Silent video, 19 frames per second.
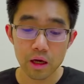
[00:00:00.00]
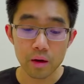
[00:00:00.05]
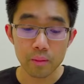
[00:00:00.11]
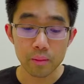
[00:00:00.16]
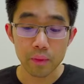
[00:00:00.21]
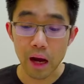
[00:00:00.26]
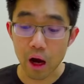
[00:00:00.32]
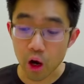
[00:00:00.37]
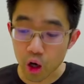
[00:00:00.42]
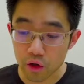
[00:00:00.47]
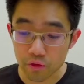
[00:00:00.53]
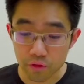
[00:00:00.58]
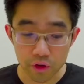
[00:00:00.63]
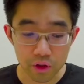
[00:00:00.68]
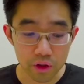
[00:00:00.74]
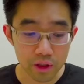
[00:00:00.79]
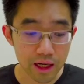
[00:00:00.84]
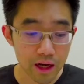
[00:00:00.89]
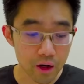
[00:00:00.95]

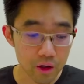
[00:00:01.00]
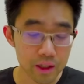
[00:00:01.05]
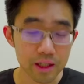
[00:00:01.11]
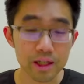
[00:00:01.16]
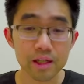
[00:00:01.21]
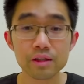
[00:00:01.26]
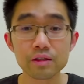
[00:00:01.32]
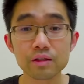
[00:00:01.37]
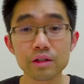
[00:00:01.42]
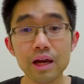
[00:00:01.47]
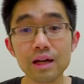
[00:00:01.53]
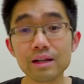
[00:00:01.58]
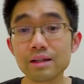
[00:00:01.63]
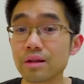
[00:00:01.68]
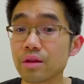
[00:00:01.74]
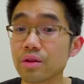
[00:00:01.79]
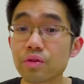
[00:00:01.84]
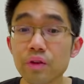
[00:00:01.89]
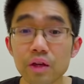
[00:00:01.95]
However, nowadays
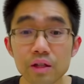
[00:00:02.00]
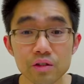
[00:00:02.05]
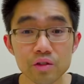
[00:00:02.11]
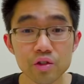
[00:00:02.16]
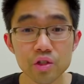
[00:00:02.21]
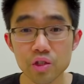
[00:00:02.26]
any thin